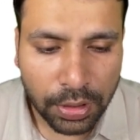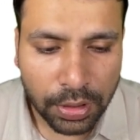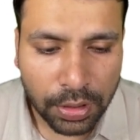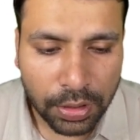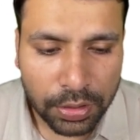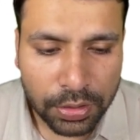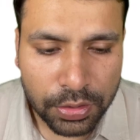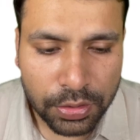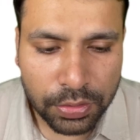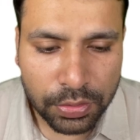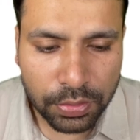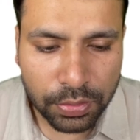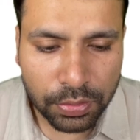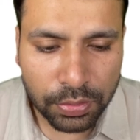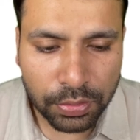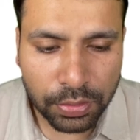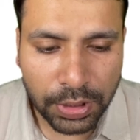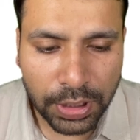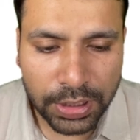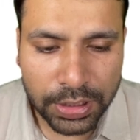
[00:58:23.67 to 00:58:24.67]
so
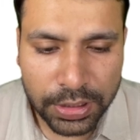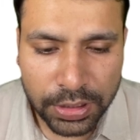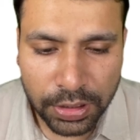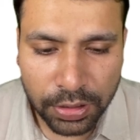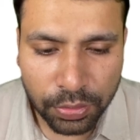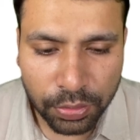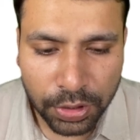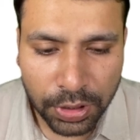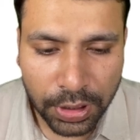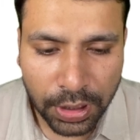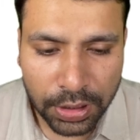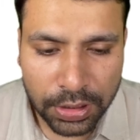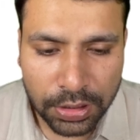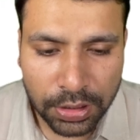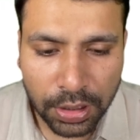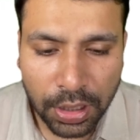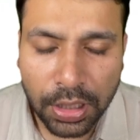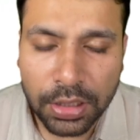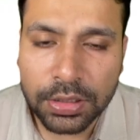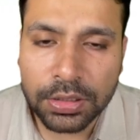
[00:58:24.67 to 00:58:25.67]
let's see you in the next
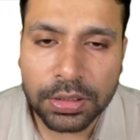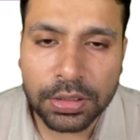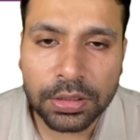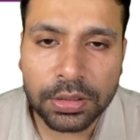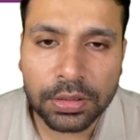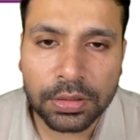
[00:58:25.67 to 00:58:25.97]
class.